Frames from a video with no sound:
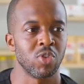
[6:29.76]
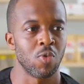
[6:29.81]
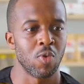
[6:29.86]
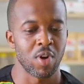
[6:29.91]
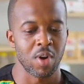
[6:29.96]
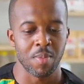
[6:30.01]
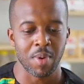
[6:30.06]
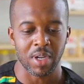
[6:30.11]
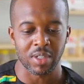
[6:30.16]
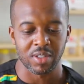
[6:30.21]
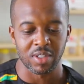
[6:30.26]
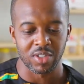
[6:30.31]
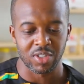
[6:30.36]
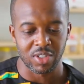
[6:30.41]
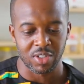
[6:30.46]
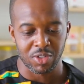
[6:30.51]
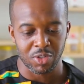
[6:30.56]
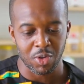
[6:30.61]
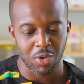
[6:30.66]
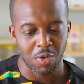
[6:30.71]
So what about the
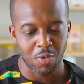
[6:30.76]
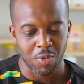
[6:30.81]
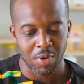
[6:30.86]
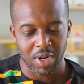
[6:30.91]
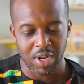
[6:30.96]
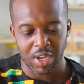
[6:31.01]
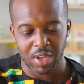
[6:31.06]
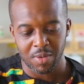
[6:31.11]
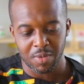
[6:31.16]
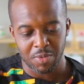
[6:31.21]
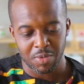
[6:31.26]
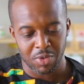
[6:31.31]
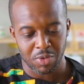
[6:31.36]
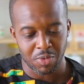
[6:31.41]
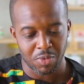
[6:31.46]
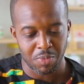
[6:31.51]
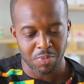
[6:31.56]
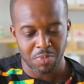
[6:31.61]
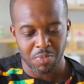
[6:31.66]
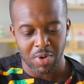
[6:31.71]
shito when they
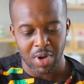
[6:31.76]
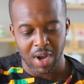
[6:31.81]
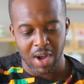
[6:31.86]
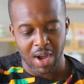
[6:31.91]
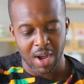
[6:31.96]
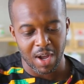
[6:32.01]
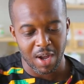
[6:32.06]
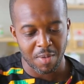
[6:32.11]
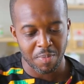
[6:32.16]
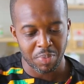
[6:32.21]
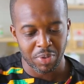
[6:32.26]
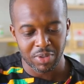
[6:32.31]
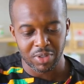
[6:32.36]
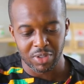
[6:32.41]
uh, put